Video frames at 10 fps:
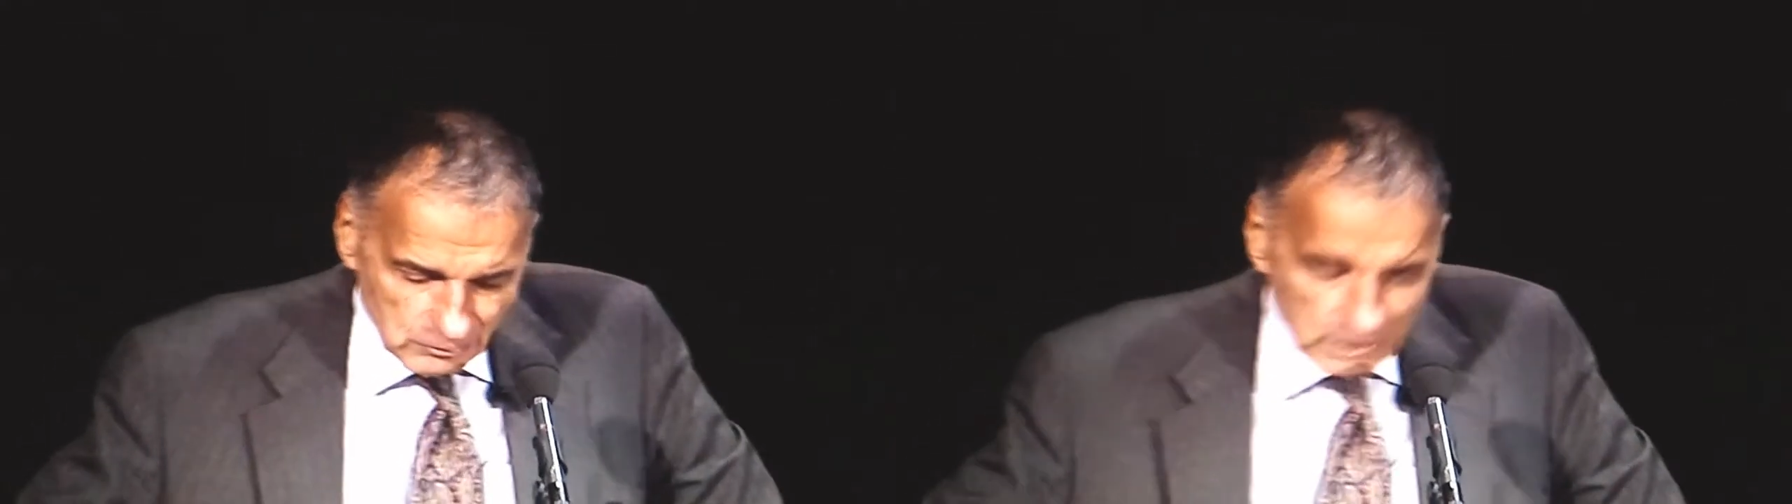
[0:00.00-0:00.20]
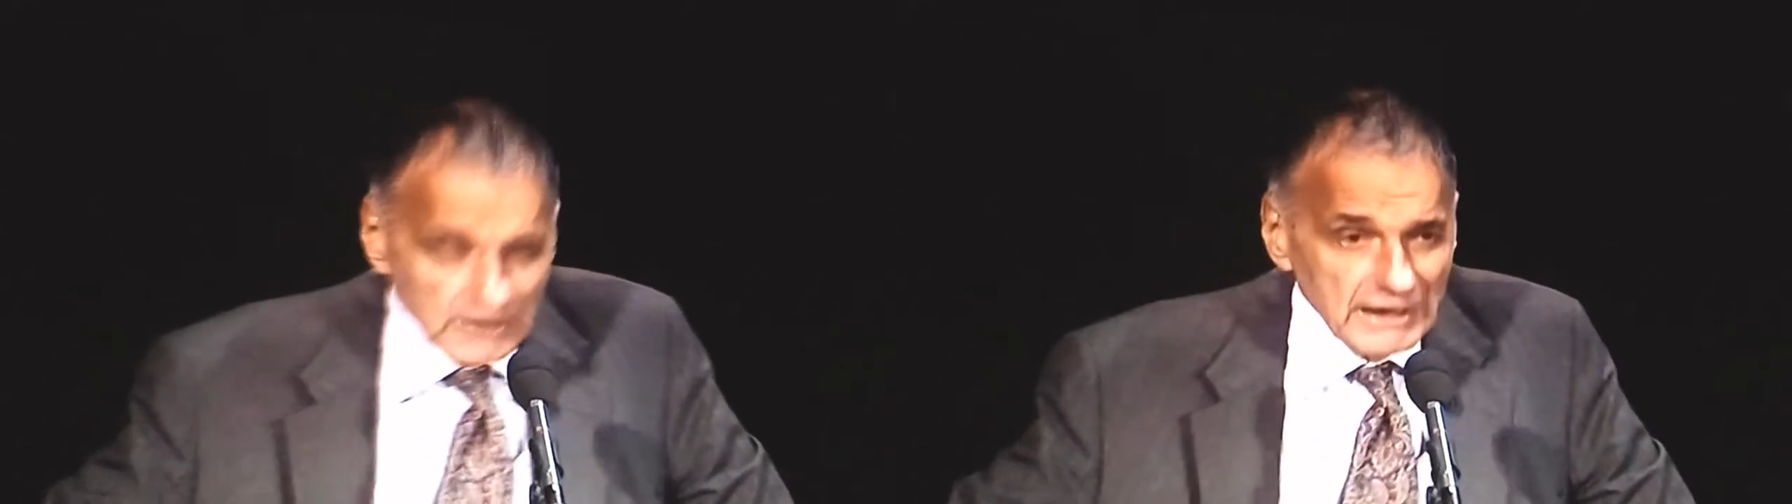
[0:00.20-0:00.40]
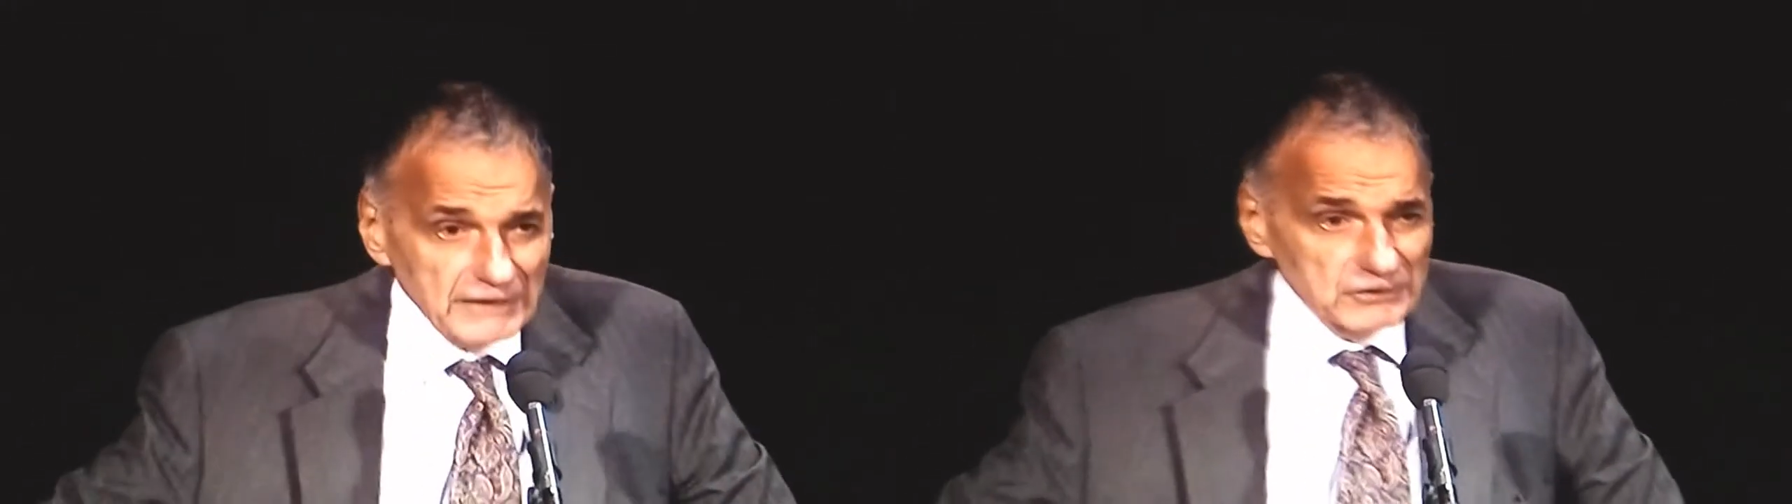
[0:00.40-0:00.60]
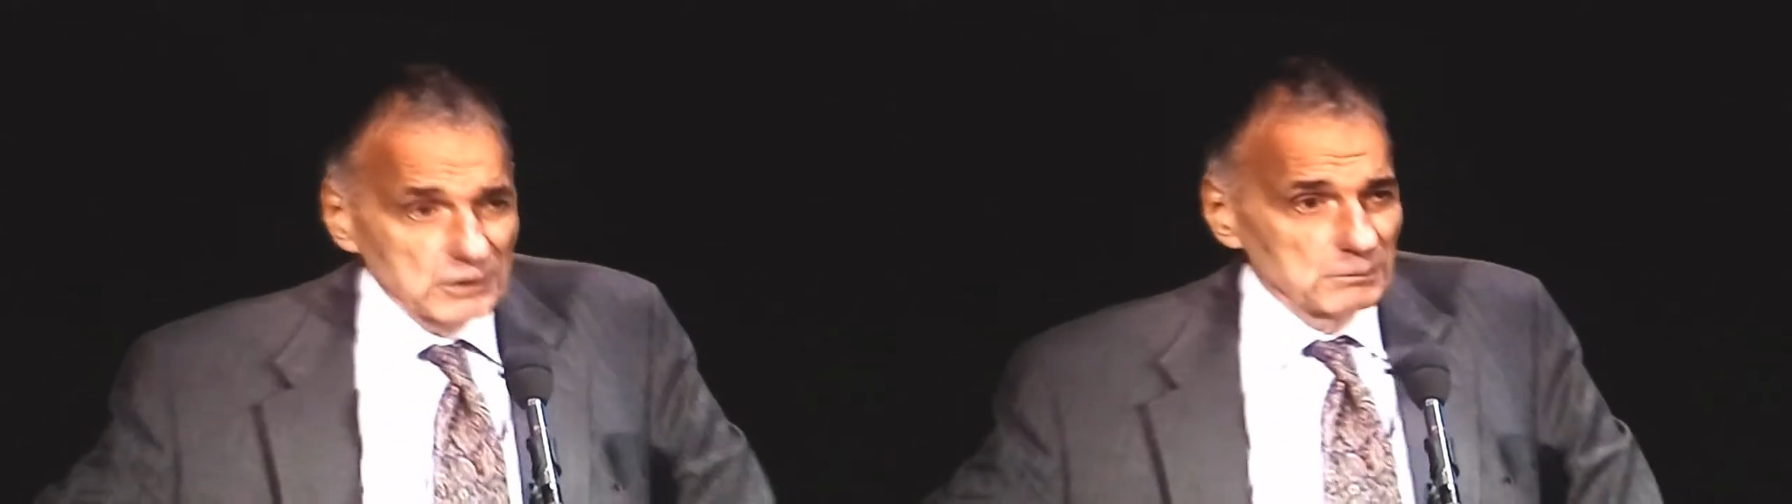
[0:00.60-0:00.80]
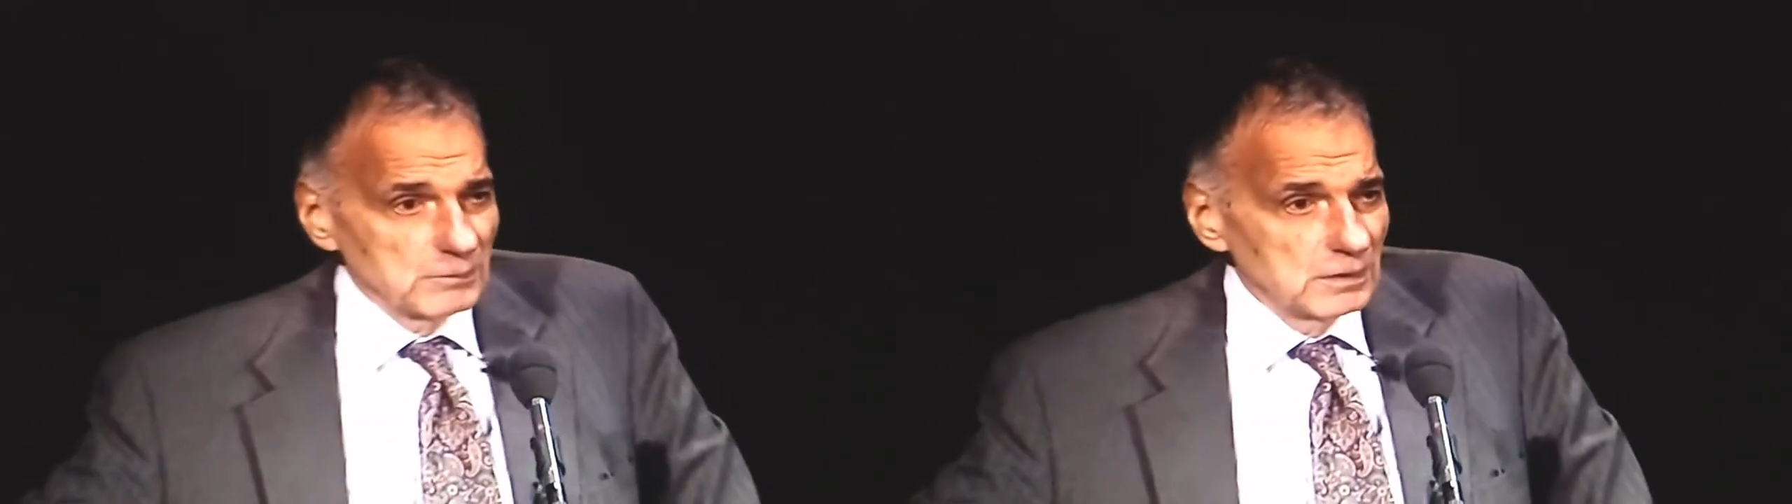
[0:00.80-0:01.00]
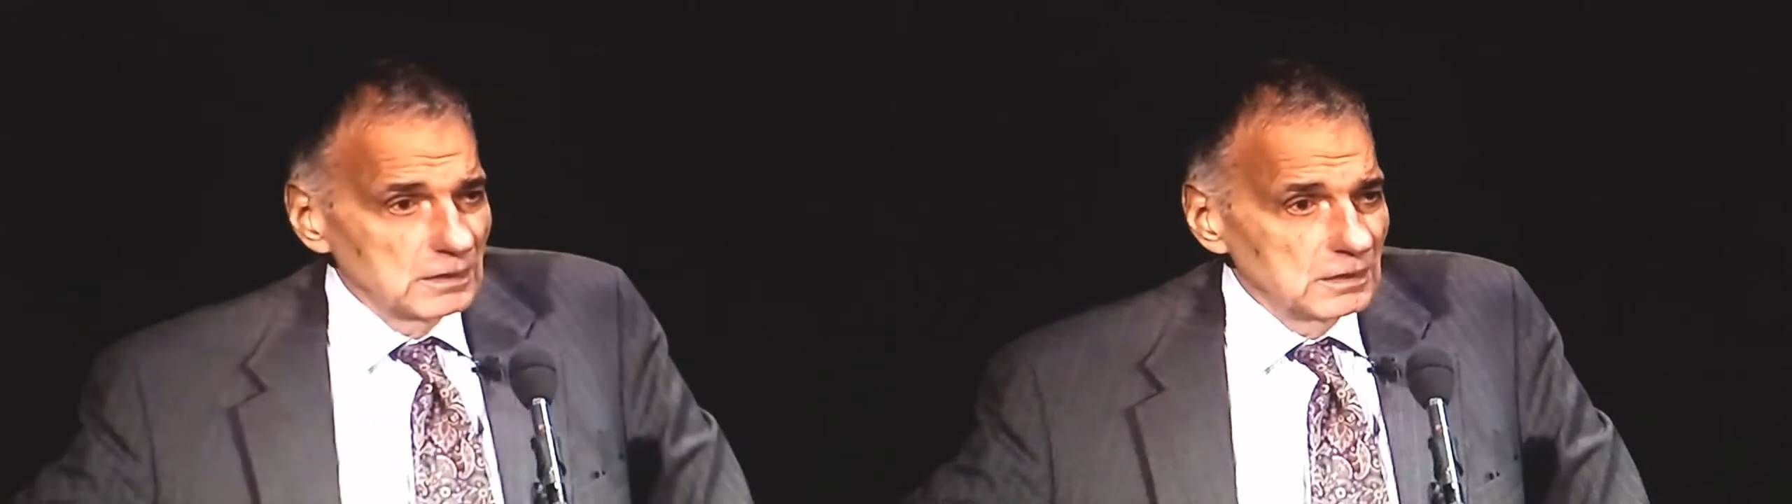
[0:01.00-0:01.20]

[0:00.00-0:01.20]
When I asked him